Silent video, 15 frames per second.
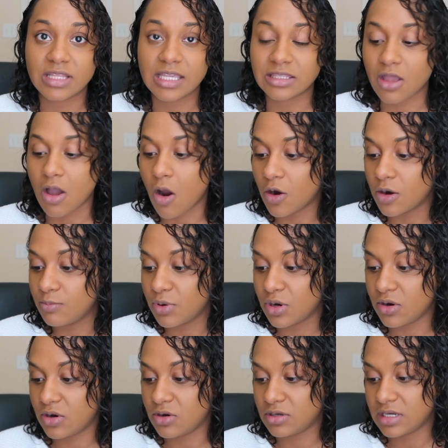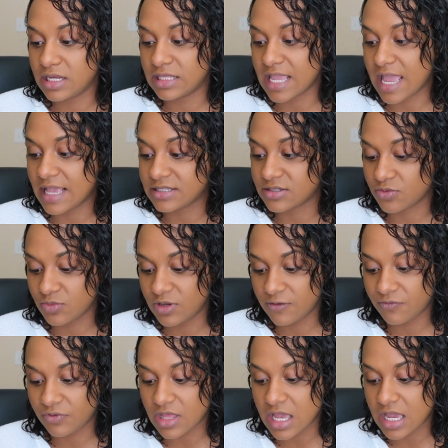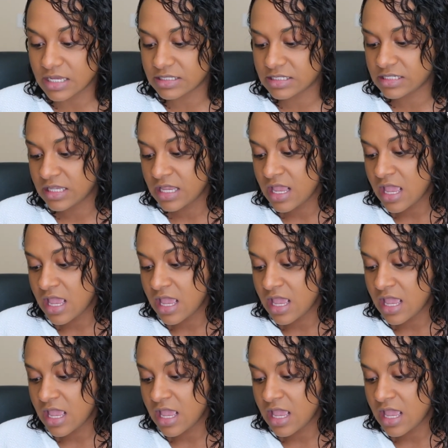like the heartburn and the acid reflux.